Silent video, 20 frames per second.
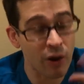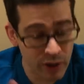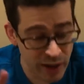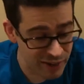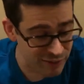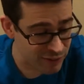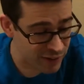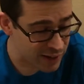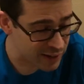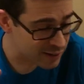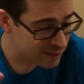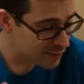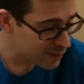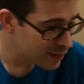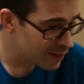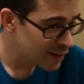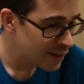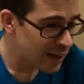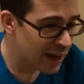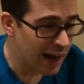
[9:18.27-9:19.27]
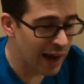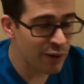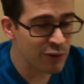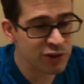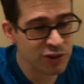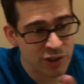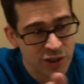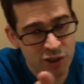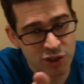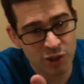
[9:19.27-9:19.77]
Okay, fine. I
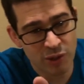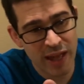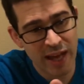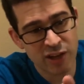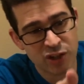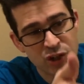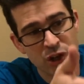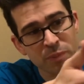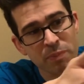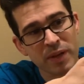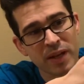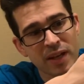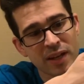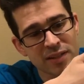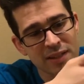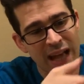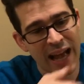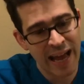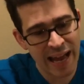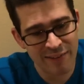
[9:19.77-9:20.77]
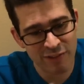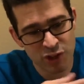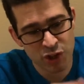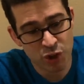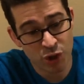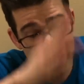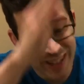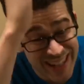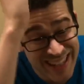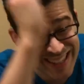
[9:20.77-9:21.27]
was going to show that shirt because I have a
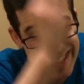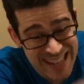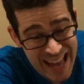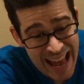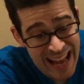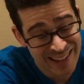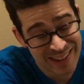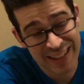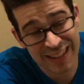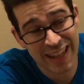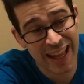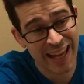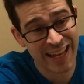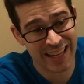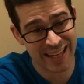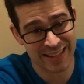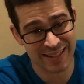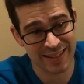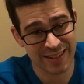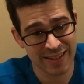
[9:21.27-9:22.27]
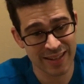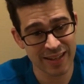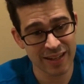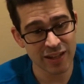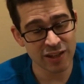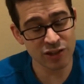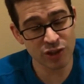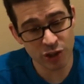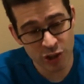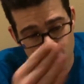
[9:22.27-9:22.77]
shirt exactly like it.
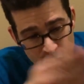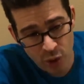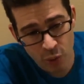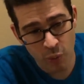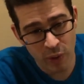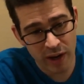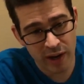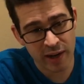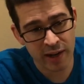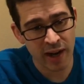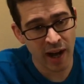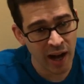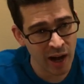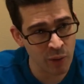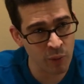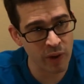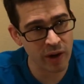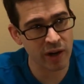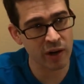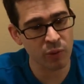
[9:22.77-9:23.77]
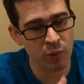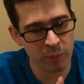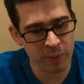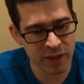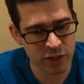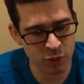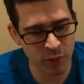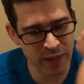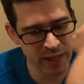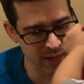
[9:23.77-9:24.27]
So you'll wear it, I'll wear it, we'll
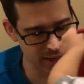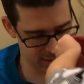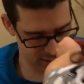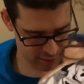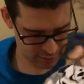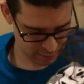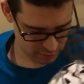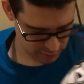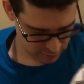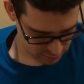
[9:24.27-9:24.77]
be Twinkies.